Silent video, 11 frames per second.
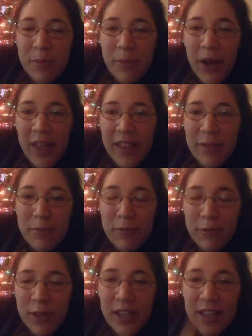buy them
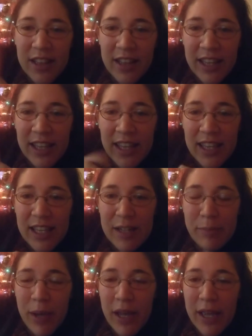via the link in
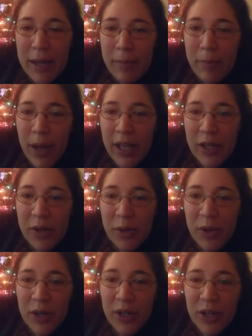my bio
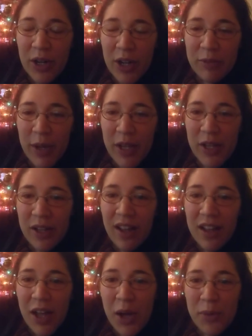or on my
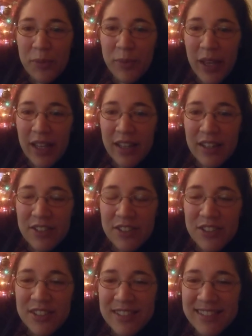homepage.
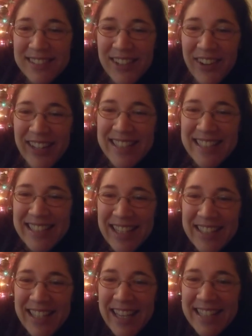All right, talk
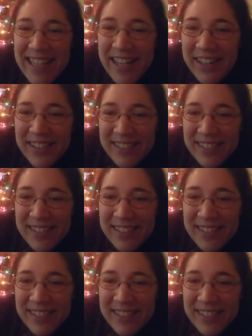to you guys later.